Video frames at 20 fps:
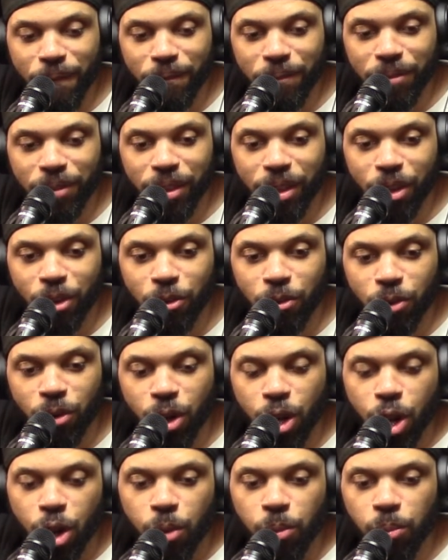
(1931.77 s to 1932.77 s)
That was a
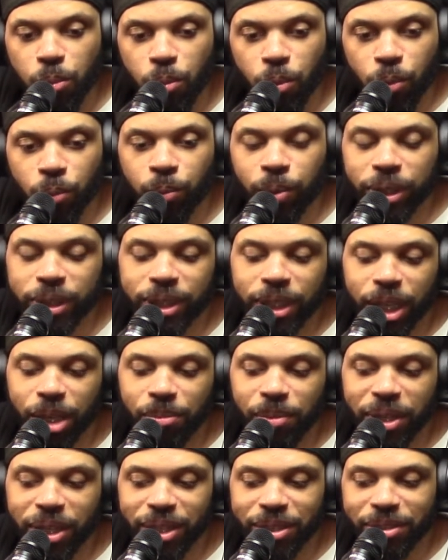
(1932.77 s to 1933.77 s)
clean ass. But shot. see,
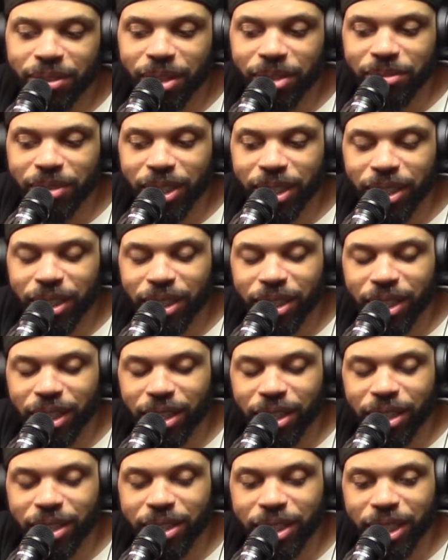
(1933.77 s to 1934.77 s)
and that's what i think
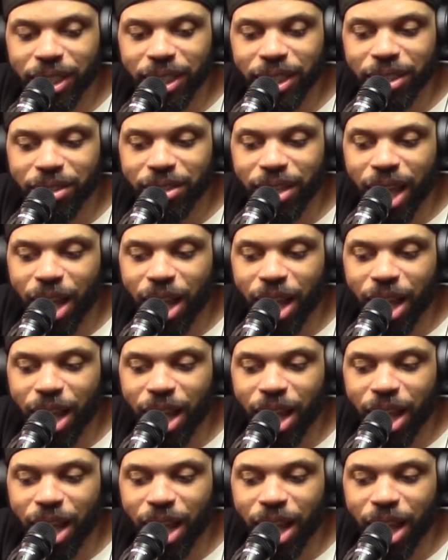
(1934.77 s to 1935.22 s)
the thing is,